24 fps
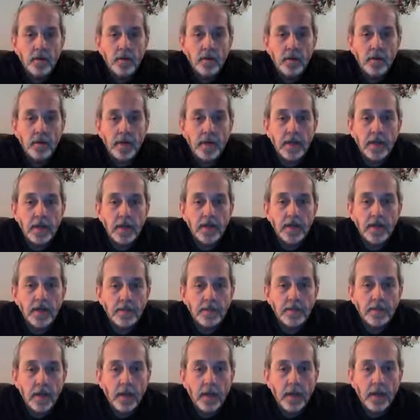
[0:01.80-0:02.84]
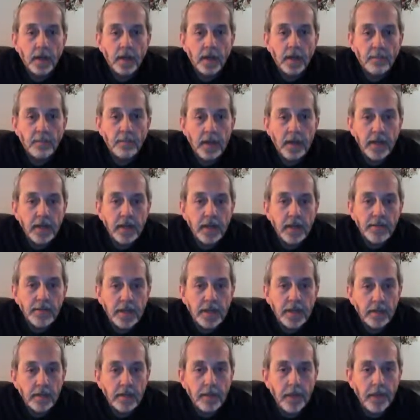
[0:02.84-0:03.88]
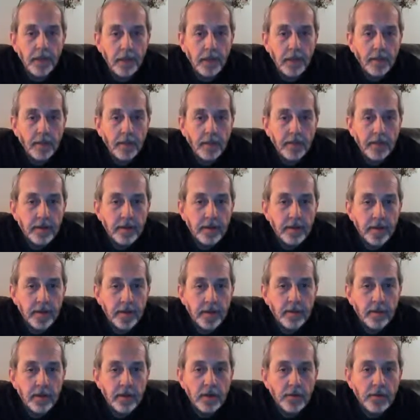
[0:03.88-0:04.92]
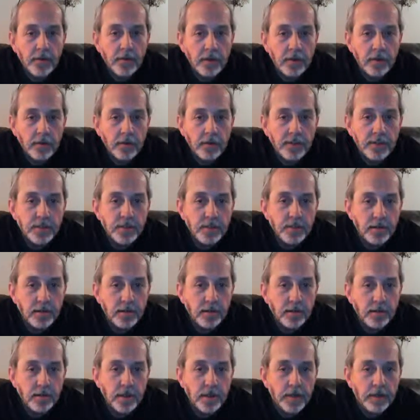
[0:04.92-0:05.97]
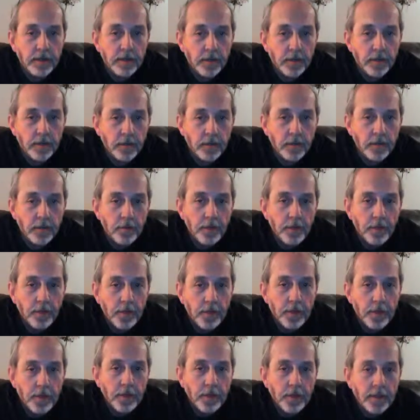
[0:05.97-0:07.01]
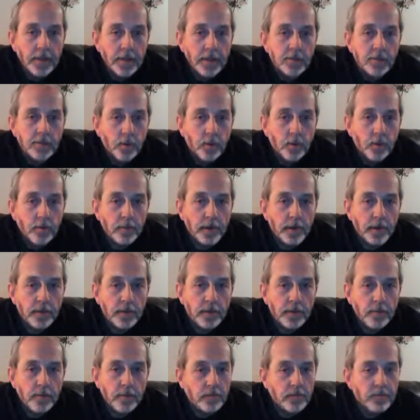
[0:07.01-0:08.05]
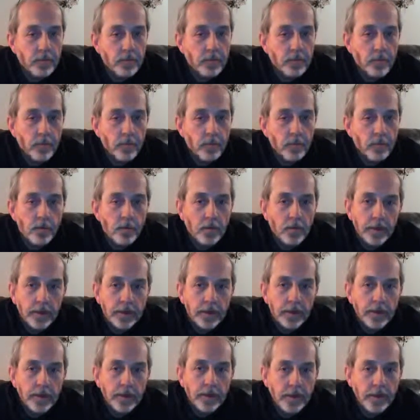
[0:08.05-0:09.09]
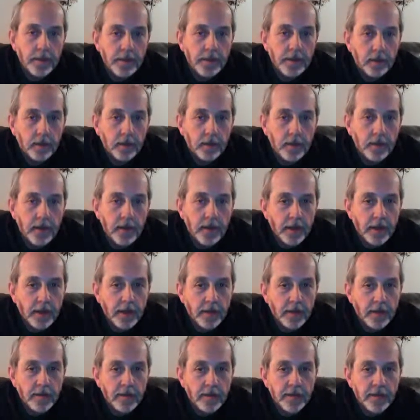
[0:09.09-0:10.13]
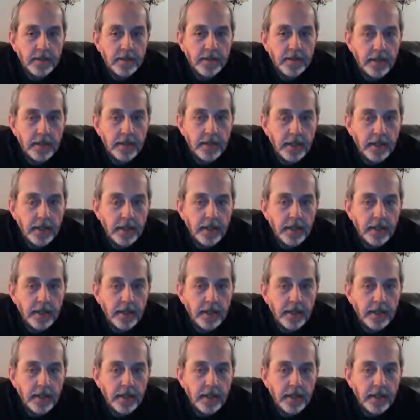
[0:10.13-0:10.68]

Well, hi guys. My name's Tom Abbott. I'm going to be your instructor here for Sport Management 401, Sport Economics.